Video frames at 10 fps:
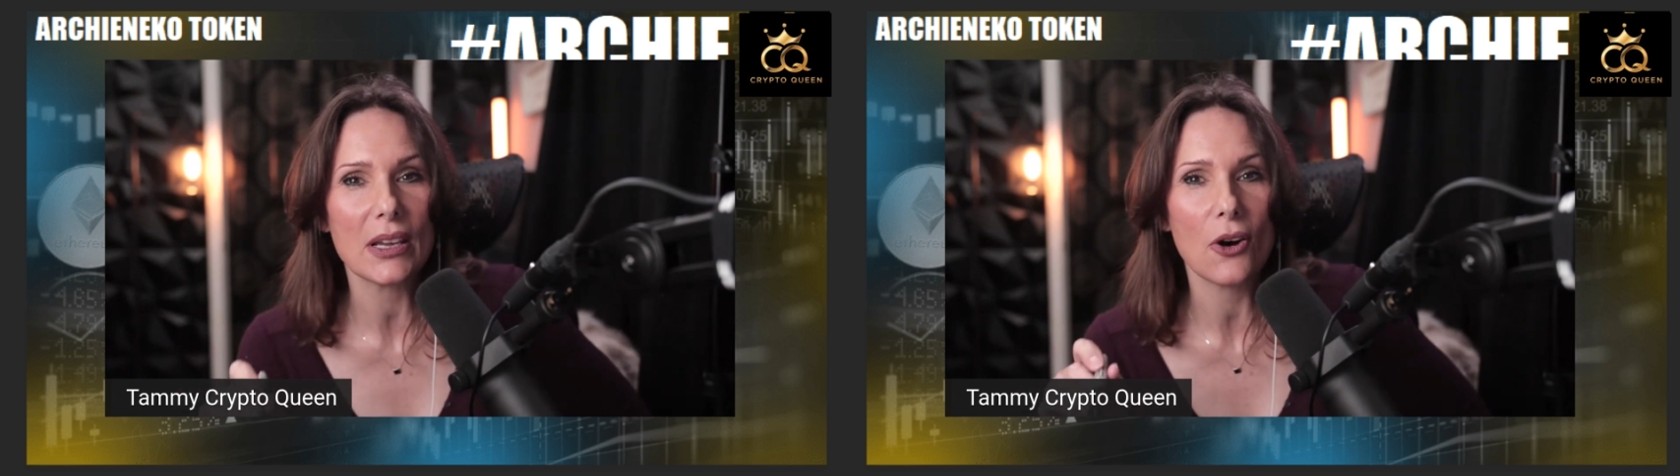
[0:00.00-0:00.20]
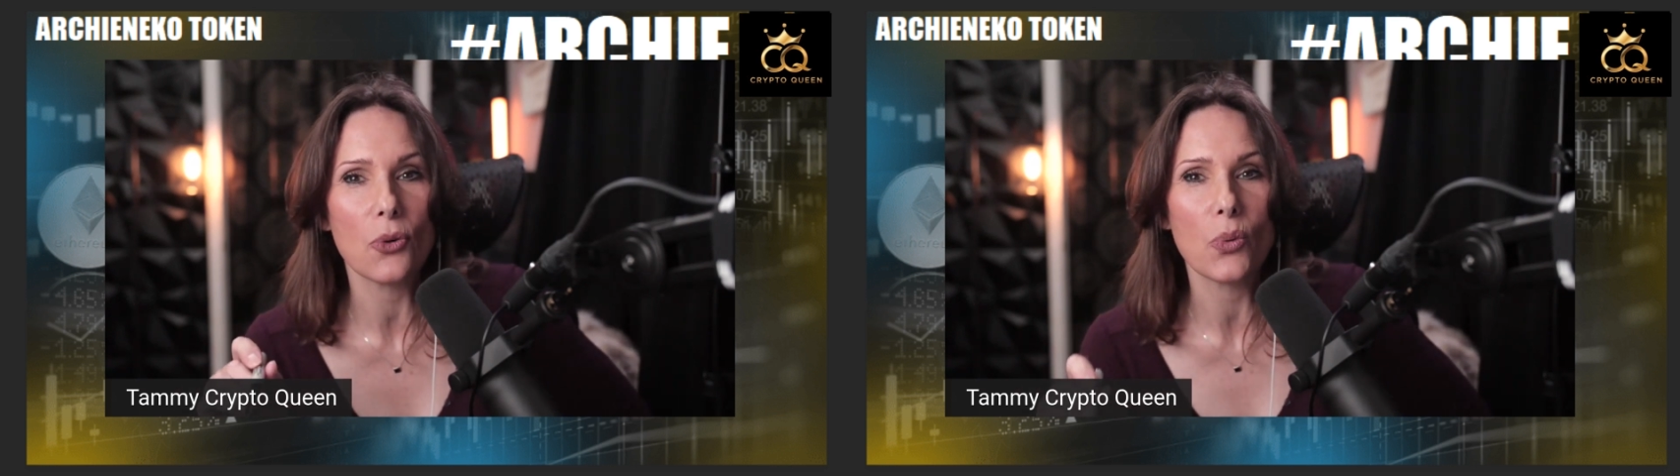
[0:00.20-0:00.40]

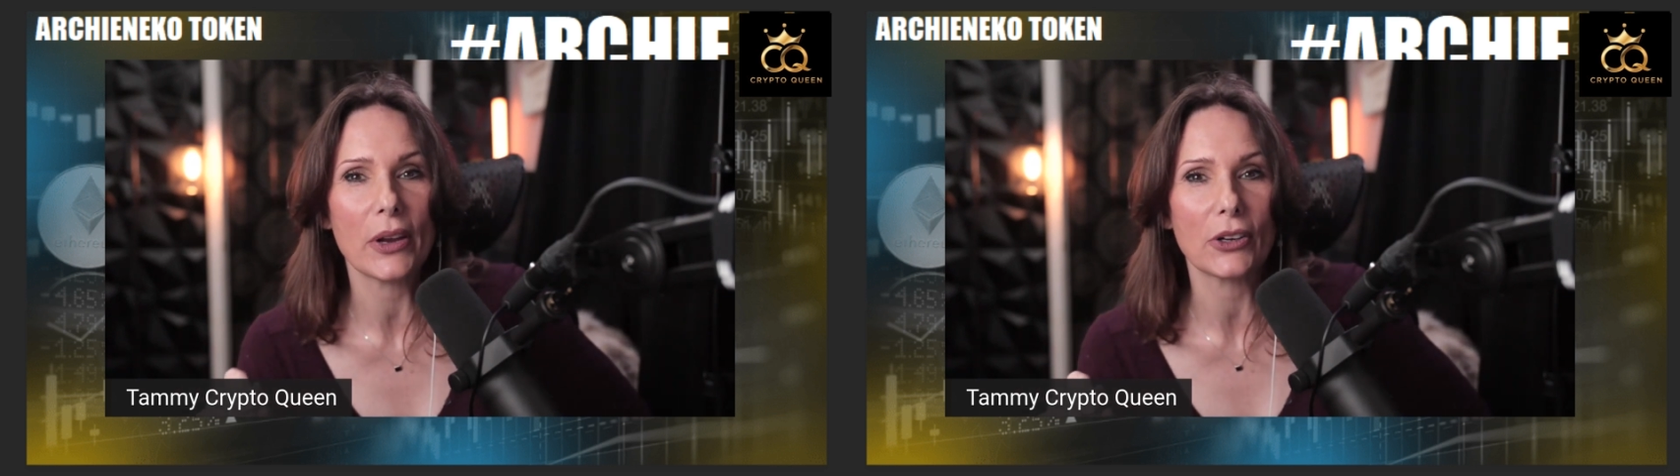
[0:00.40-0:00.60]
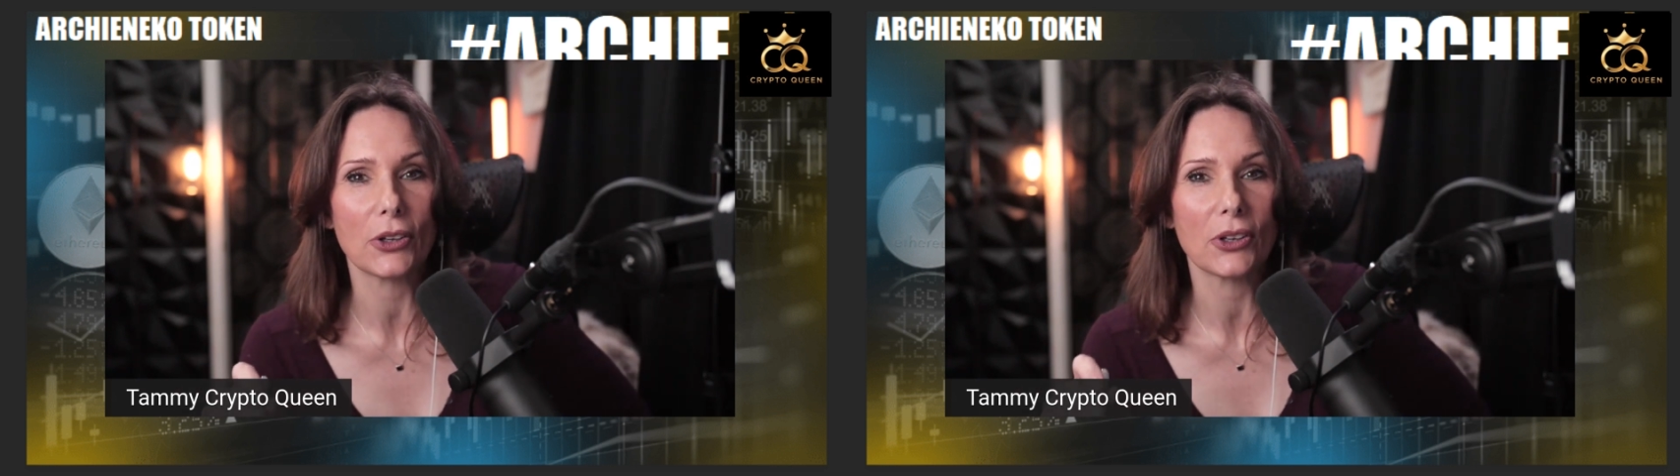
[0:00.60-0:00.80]
a
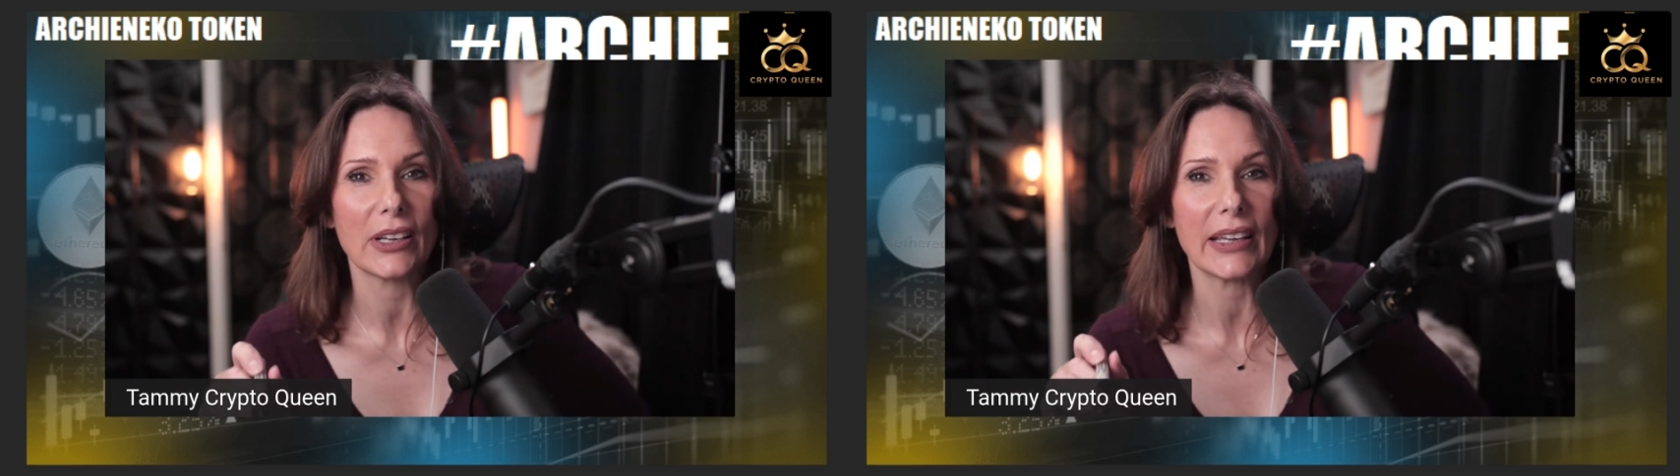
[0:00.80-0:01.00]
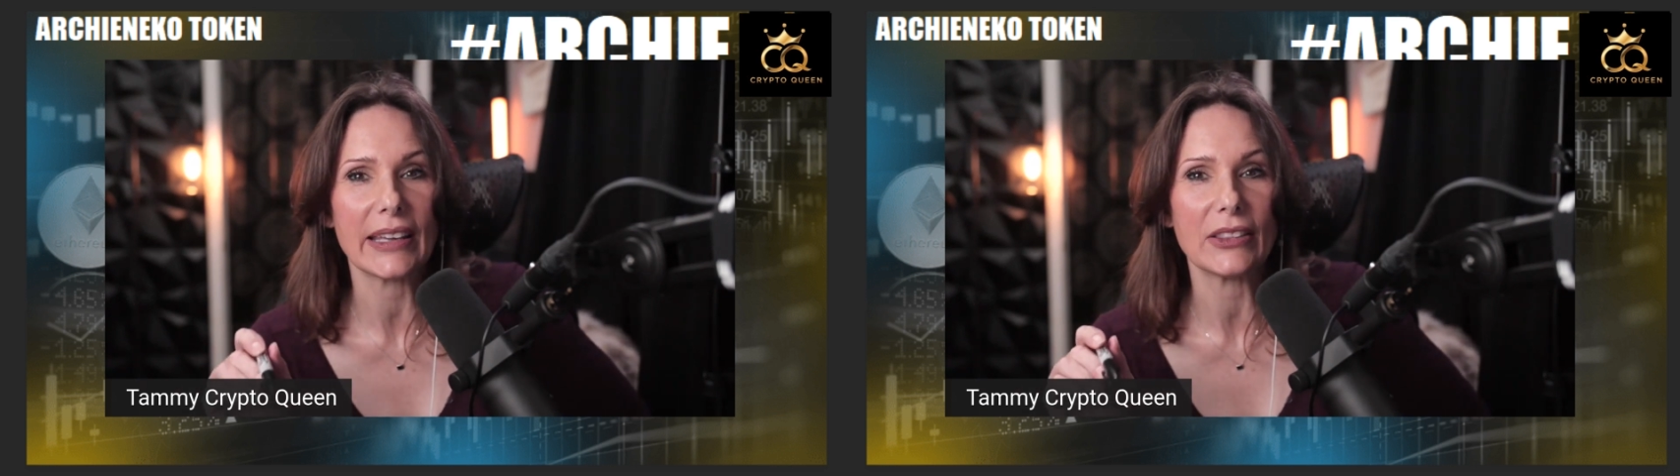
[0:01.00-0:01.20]
winner
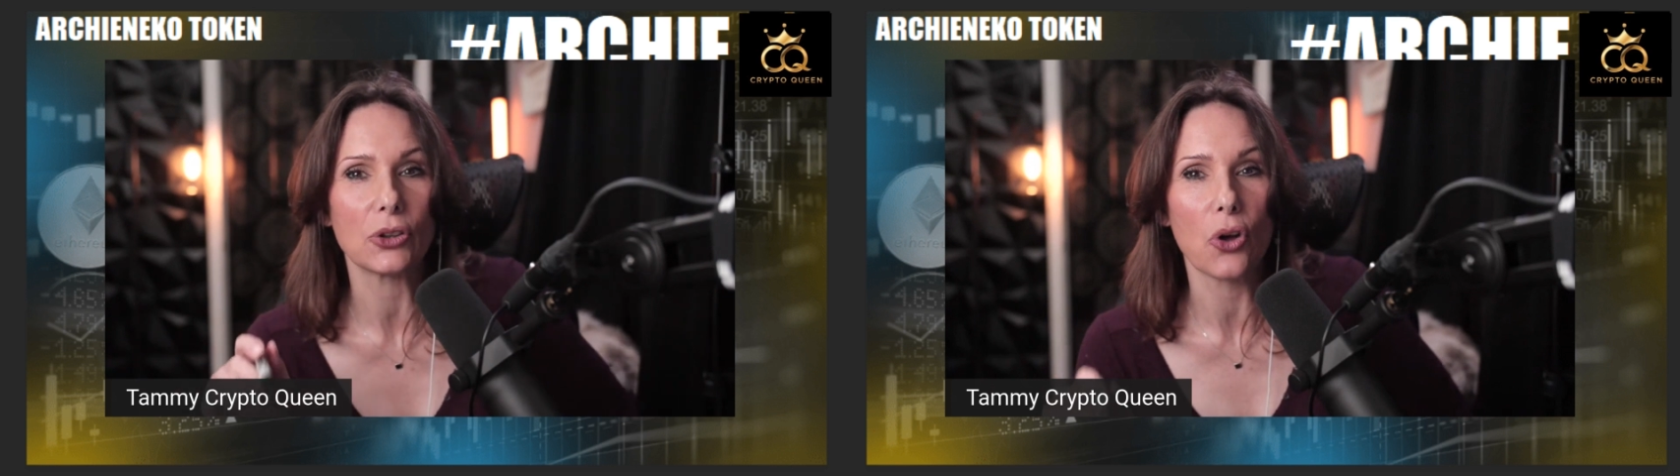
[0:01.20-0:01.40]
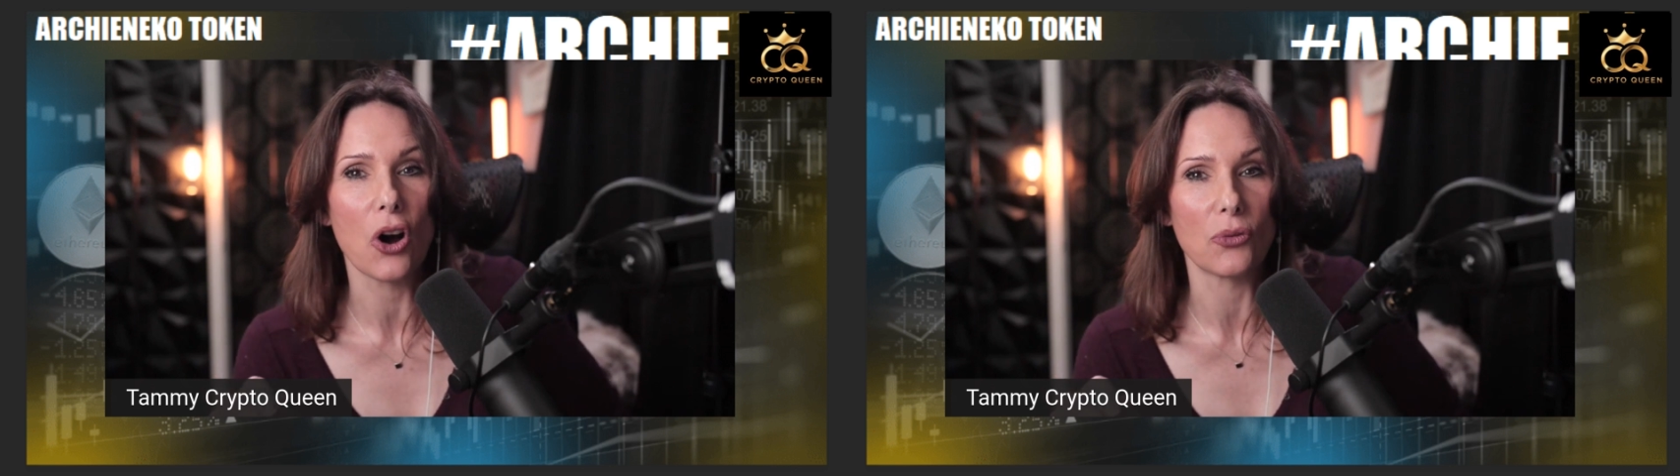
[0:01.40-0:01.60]
in the
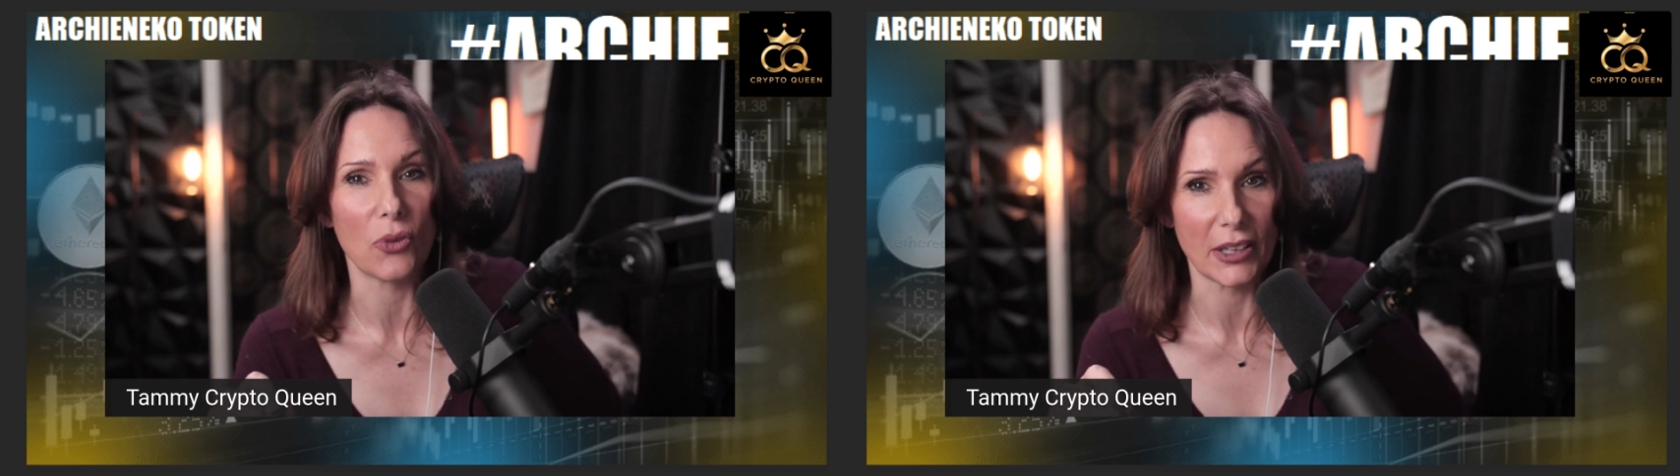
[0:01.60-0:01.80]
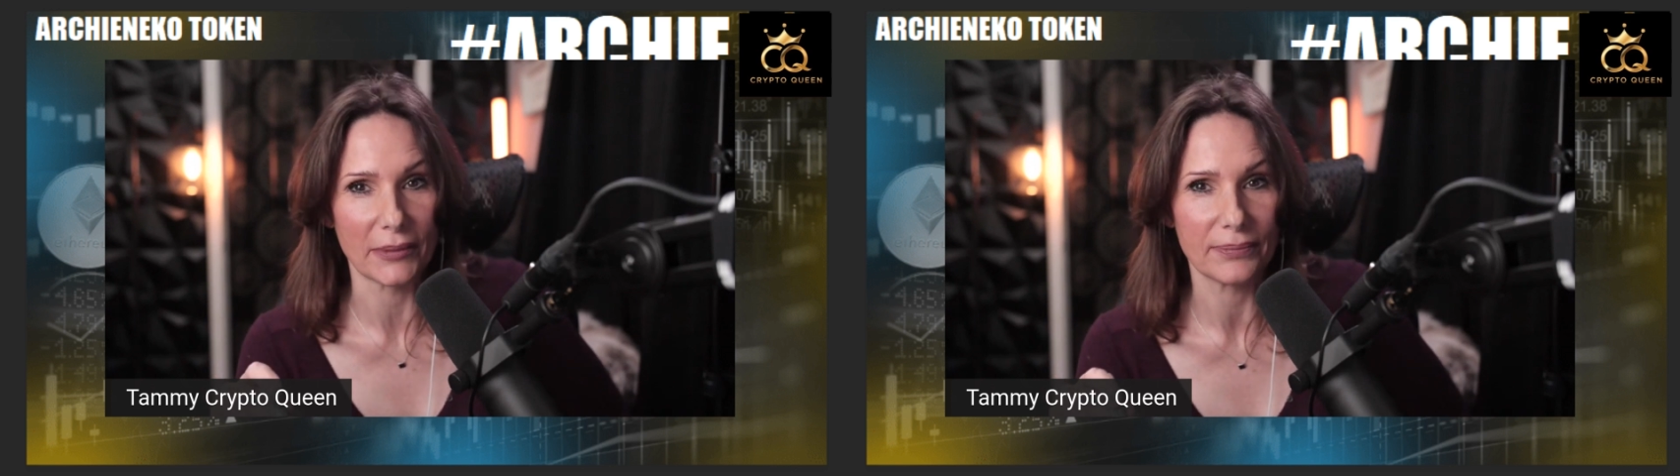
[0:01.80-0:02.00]
long
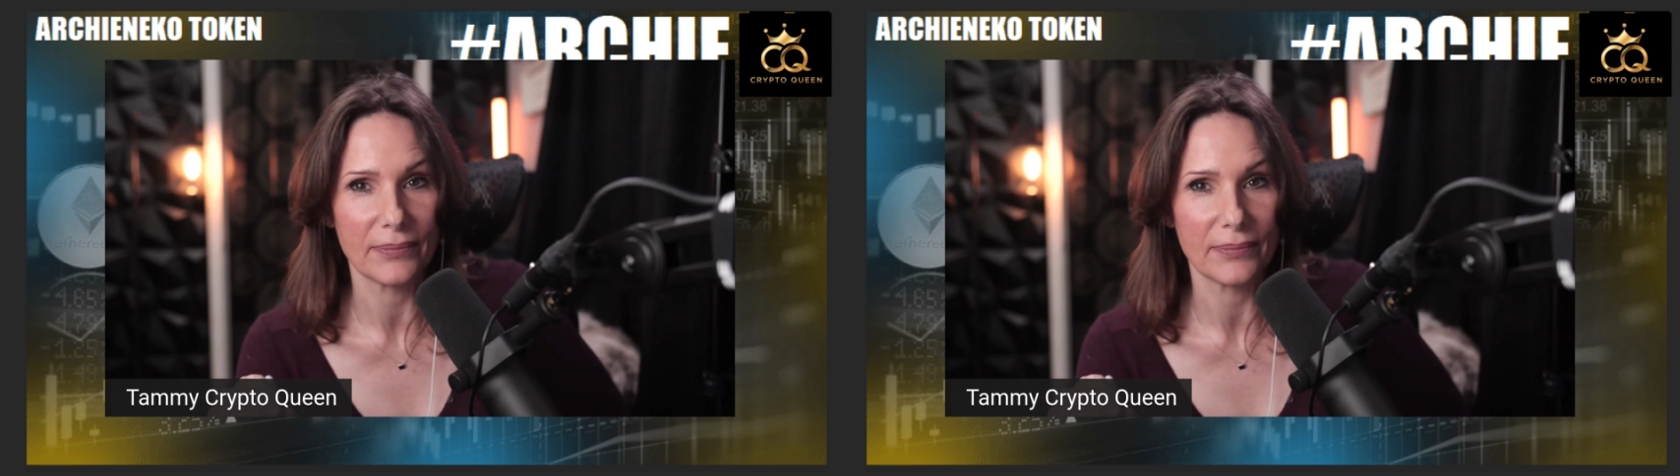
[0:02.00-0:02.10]
run.